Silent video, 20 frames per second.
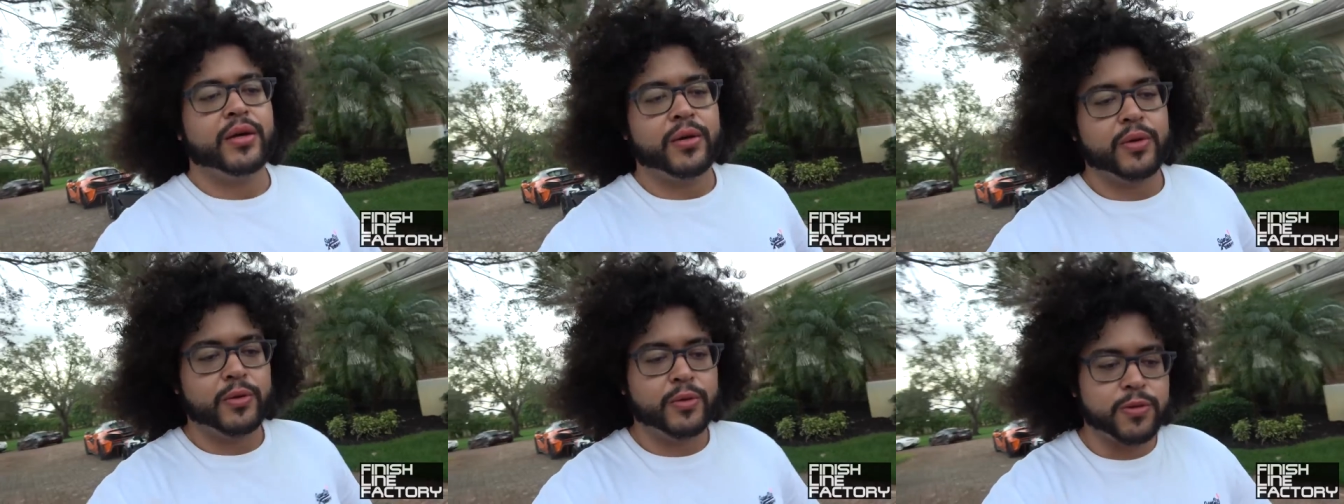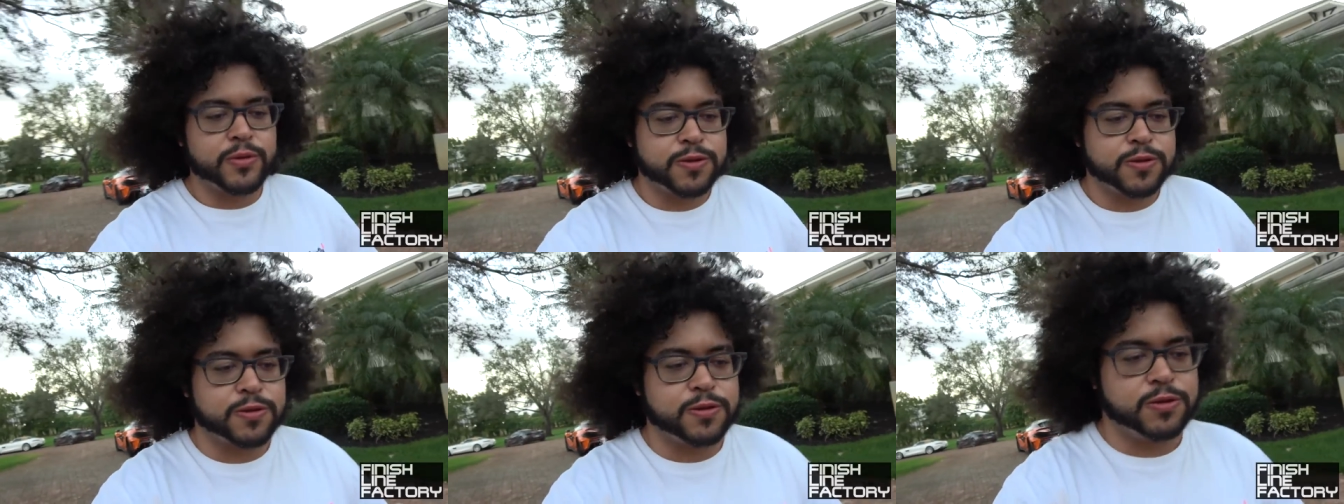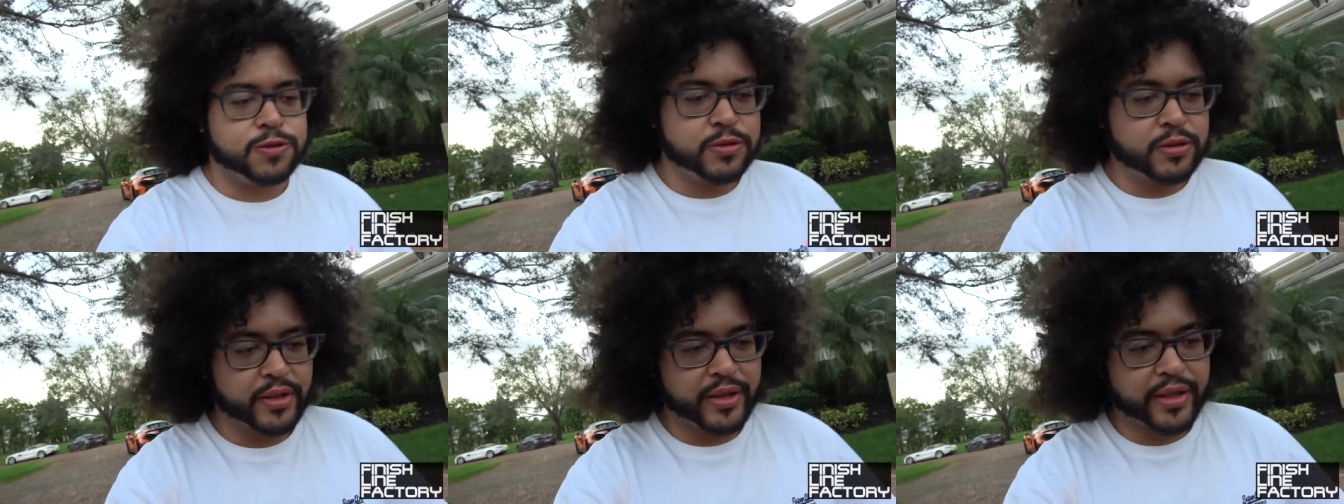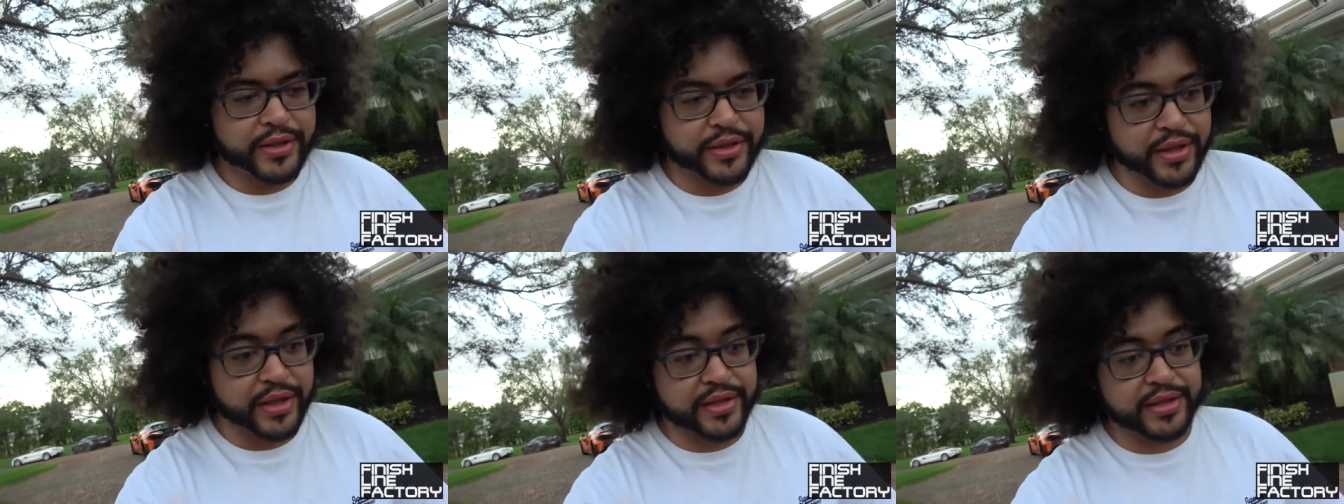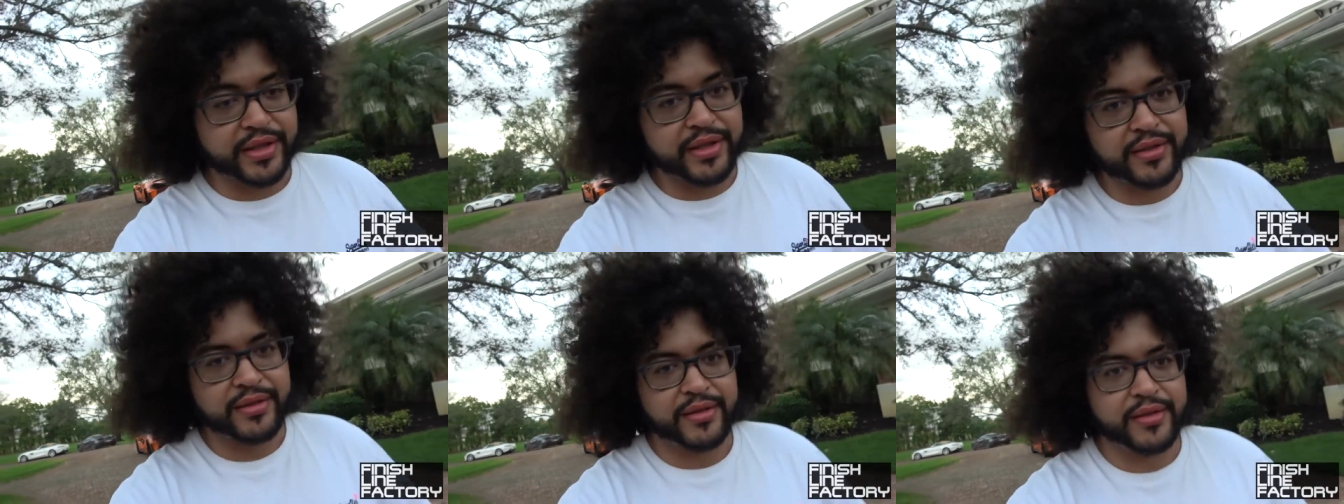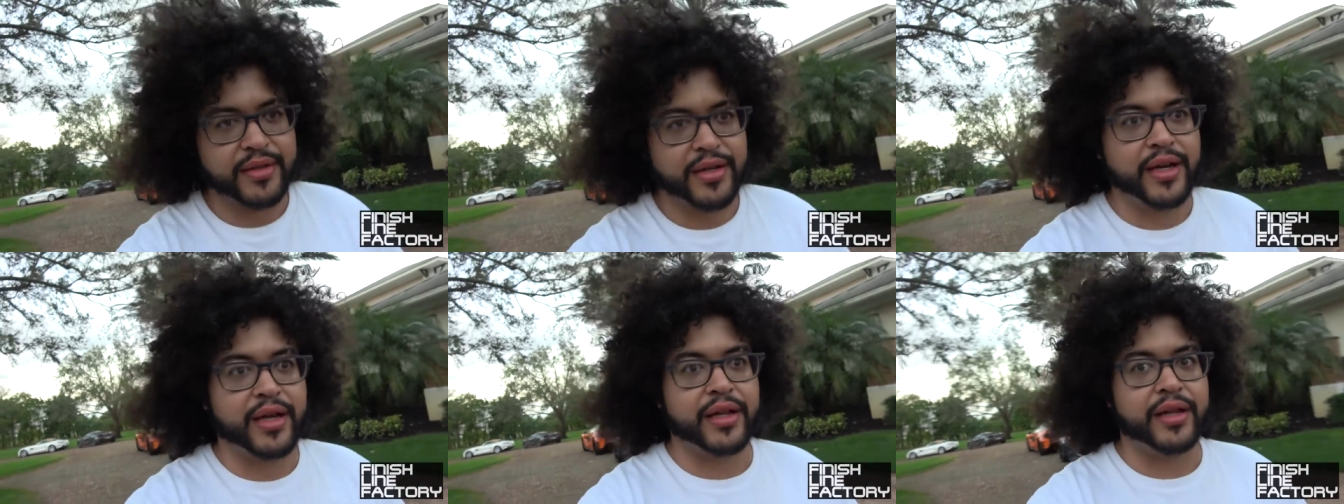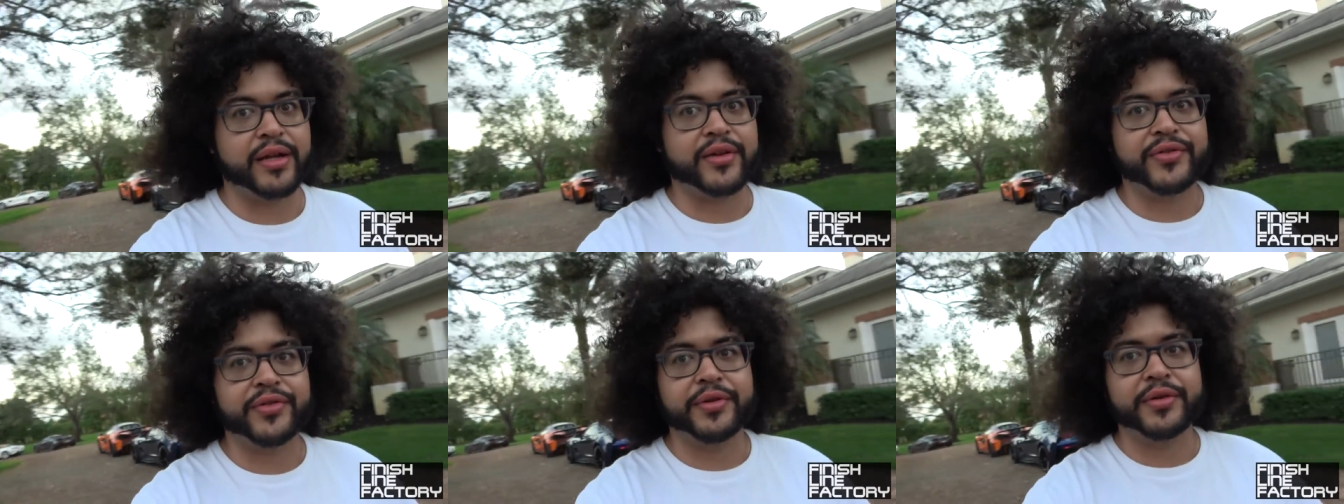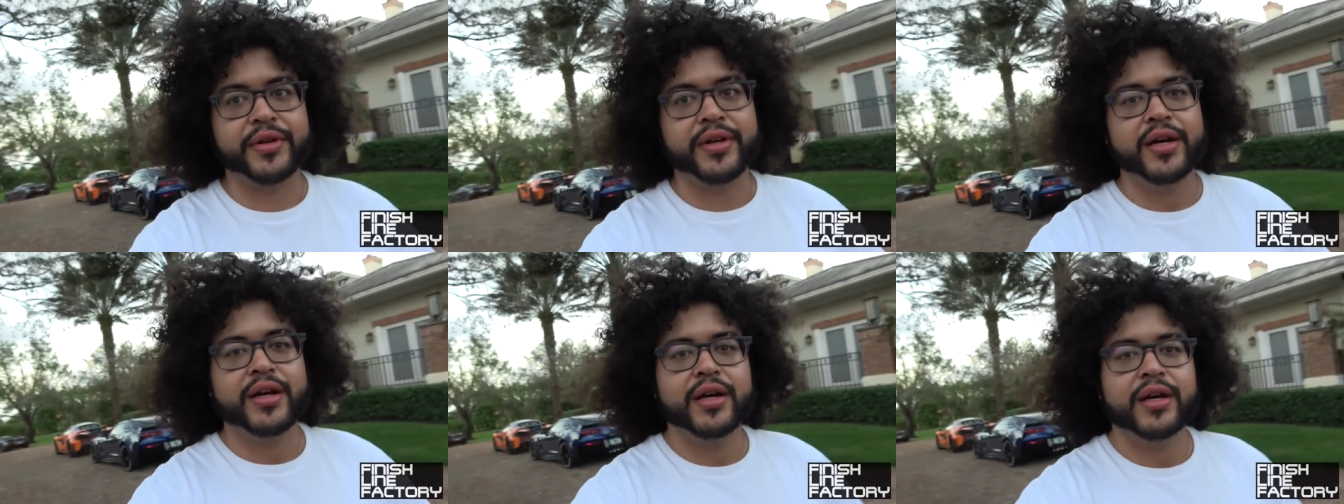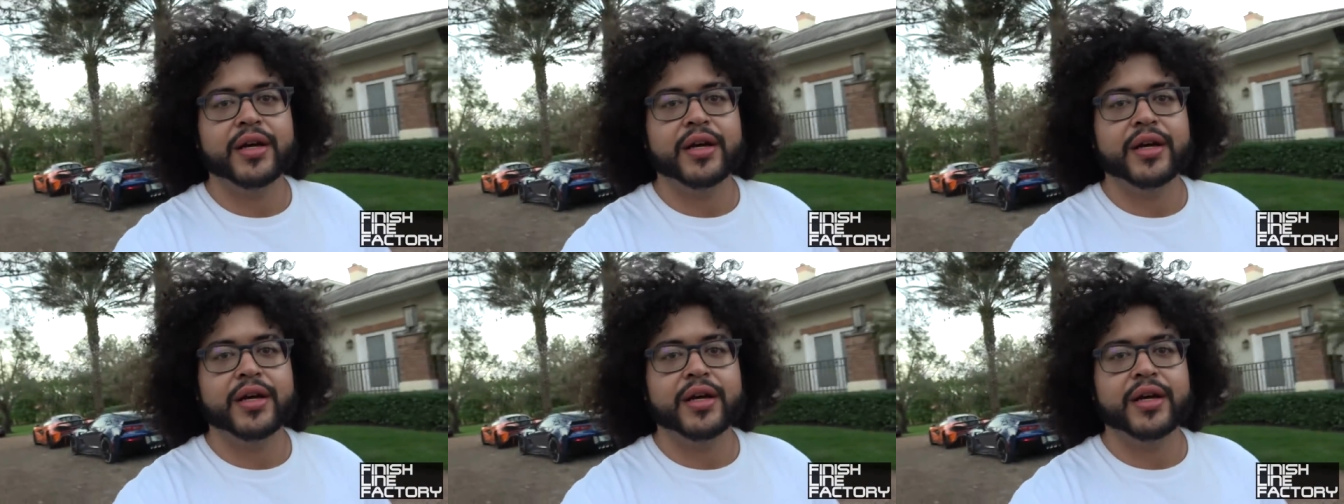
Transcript: whew, actually that's a, I had a lot of food.